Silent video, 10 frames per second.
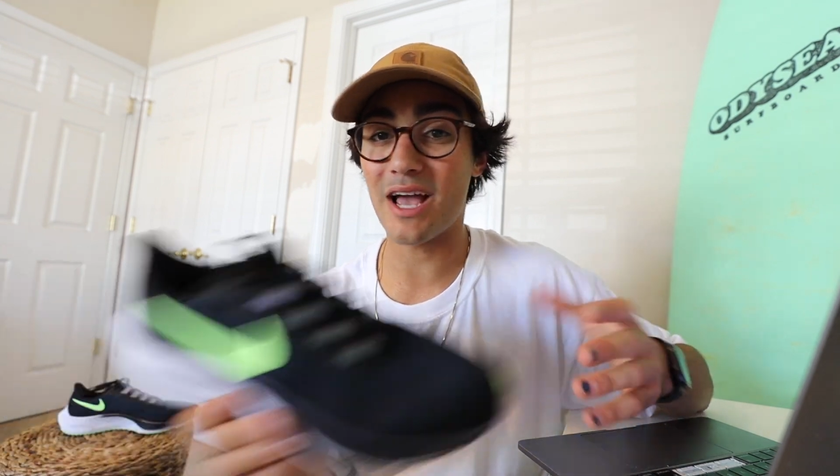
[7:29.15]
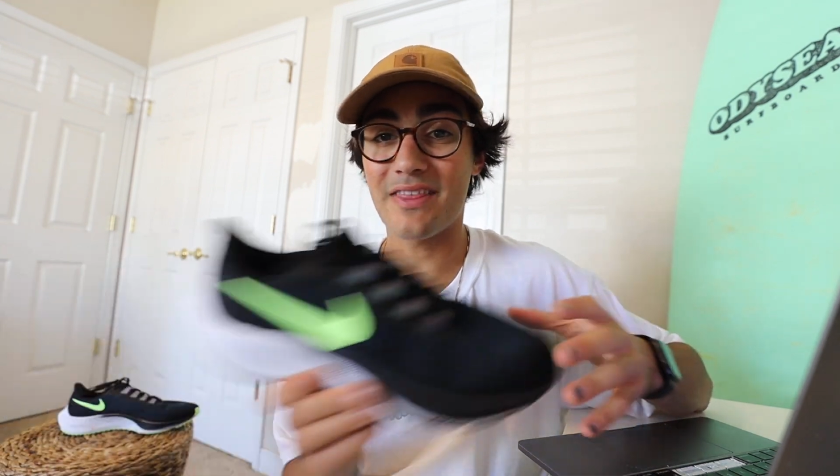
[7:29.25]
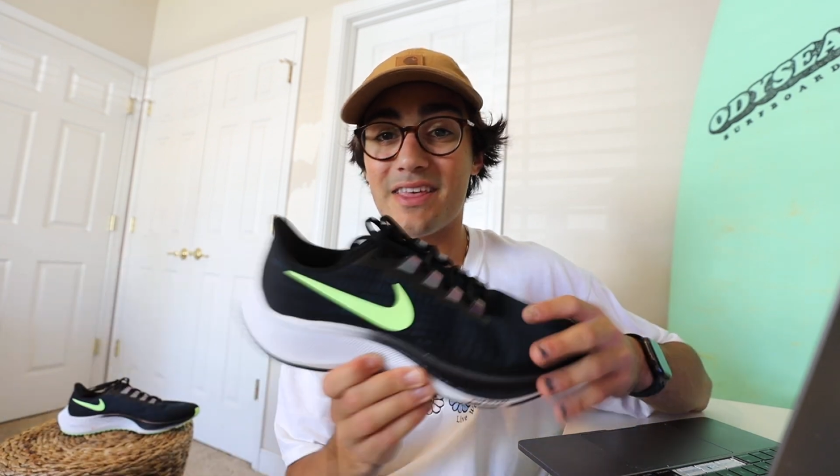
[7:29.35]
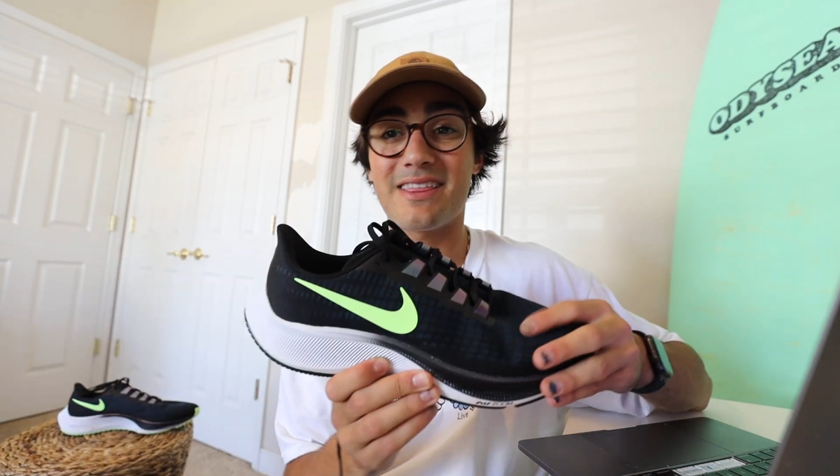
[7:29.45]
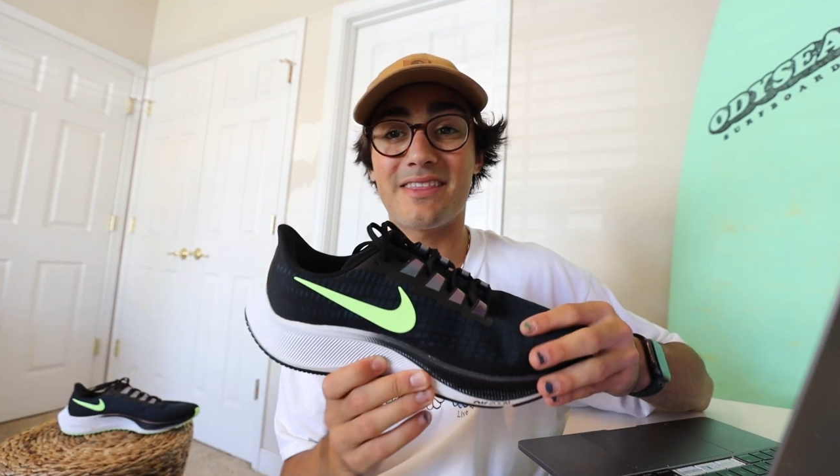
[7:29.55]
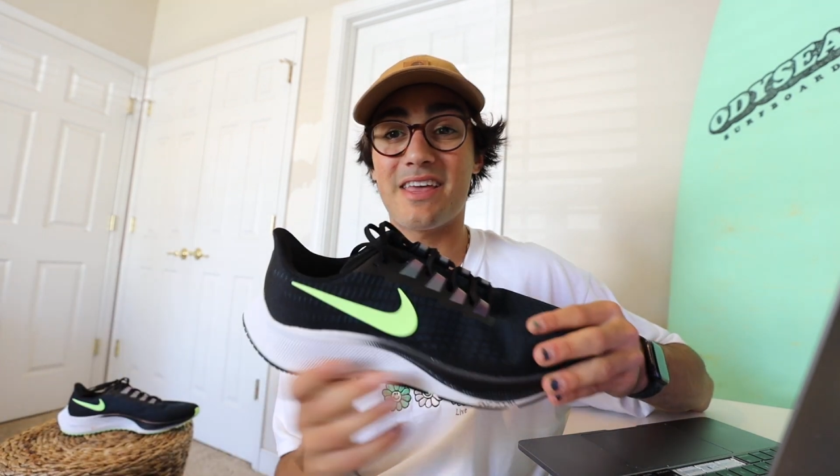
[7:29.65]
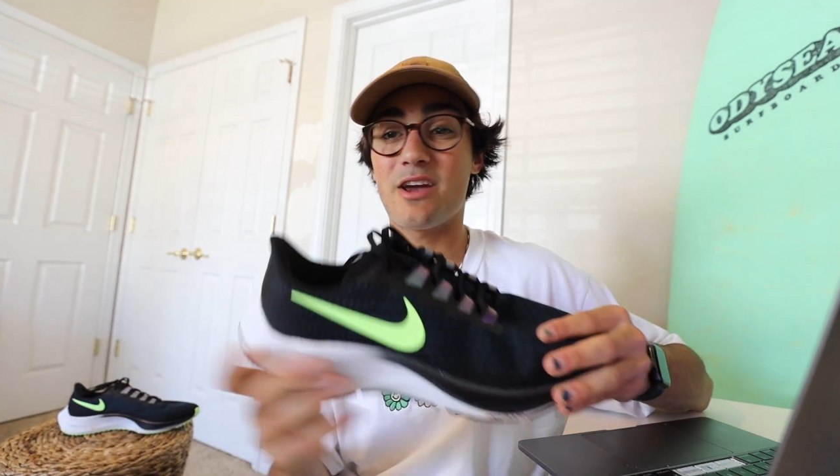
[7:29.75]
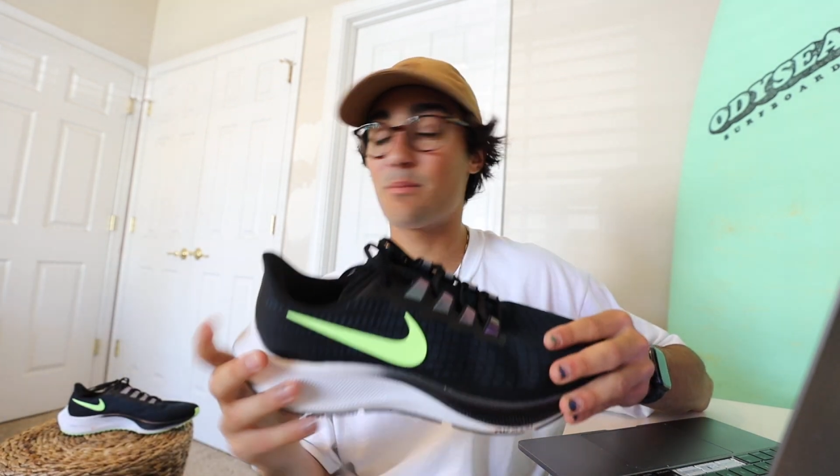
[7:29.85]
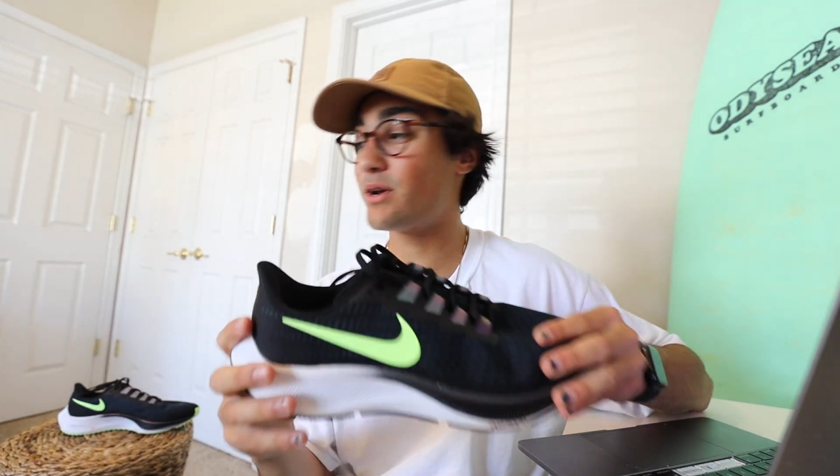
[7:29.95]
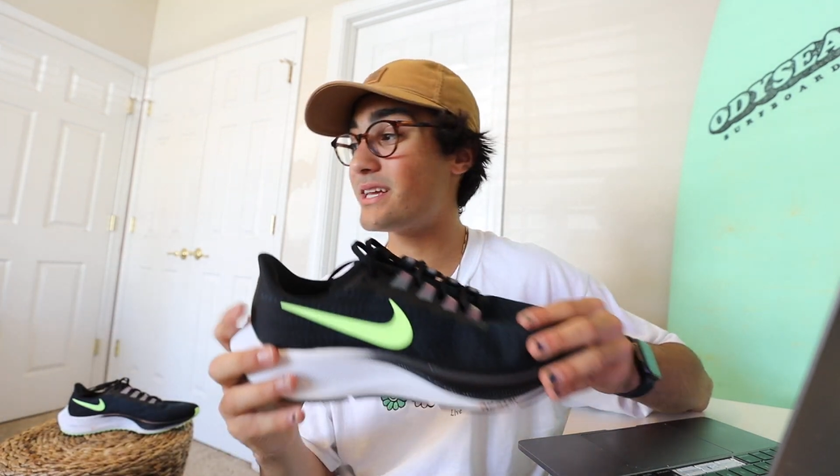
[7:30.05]
I think that
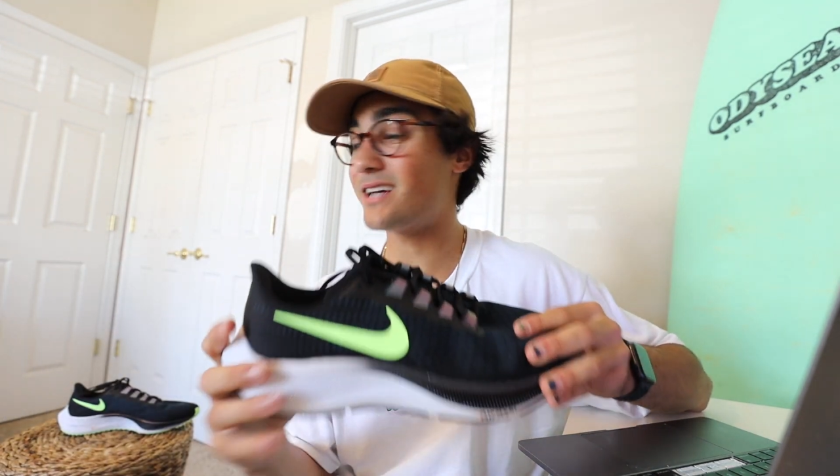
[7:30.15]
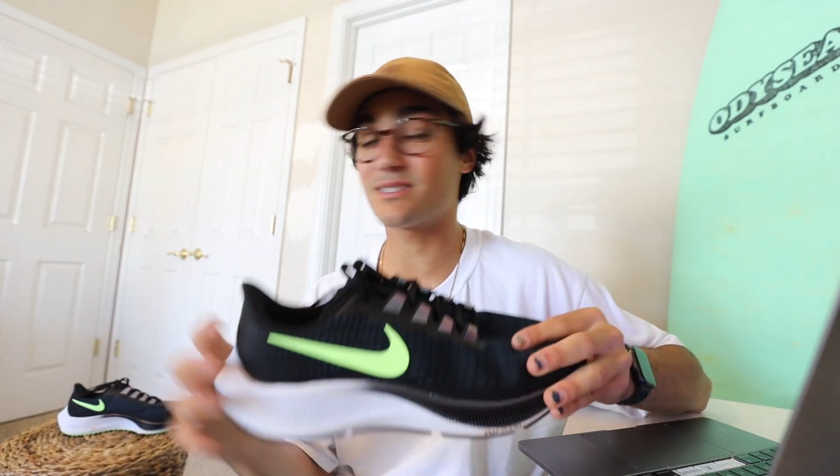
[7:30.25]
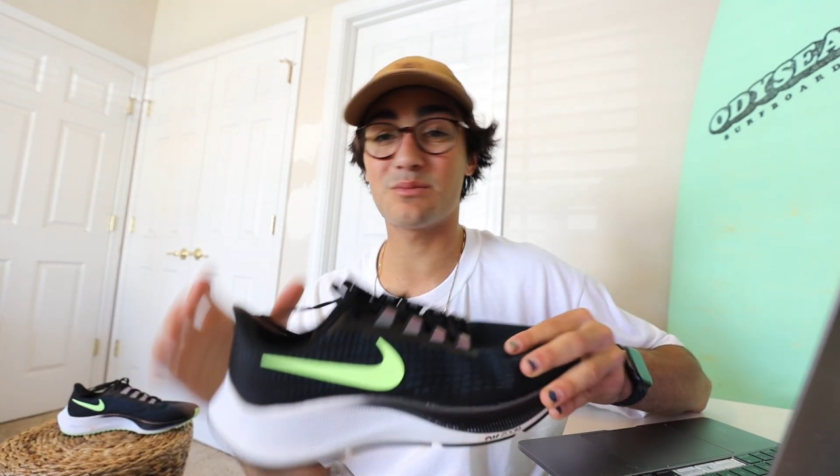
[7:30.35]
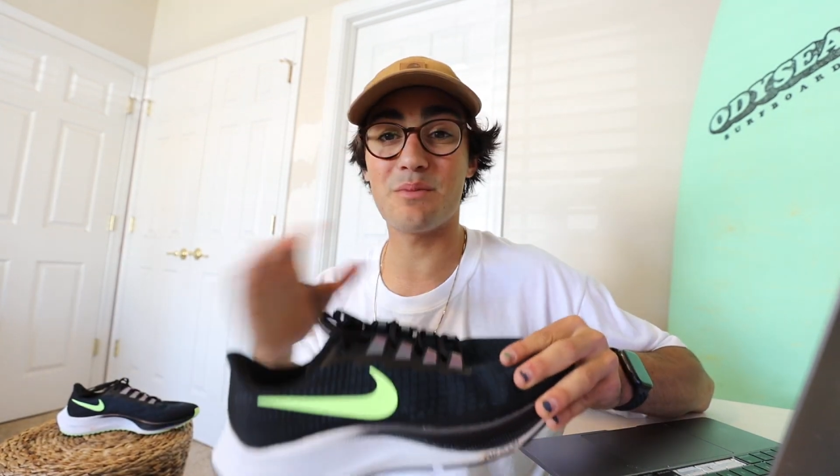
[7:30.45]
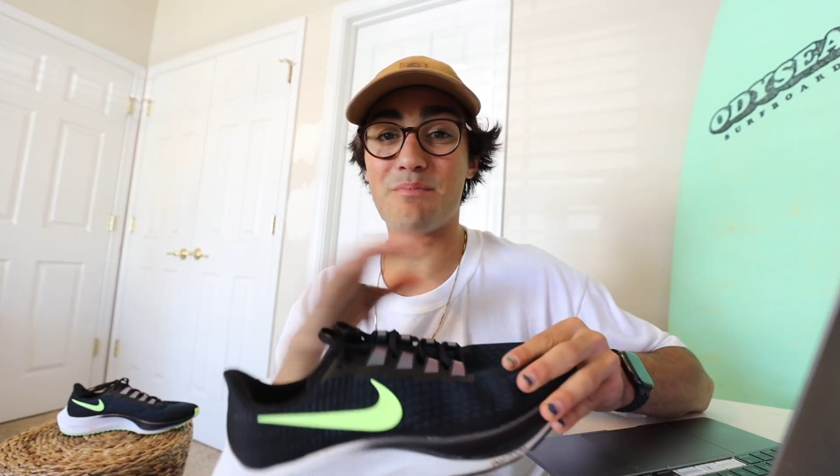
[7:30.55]
they are putting out some of the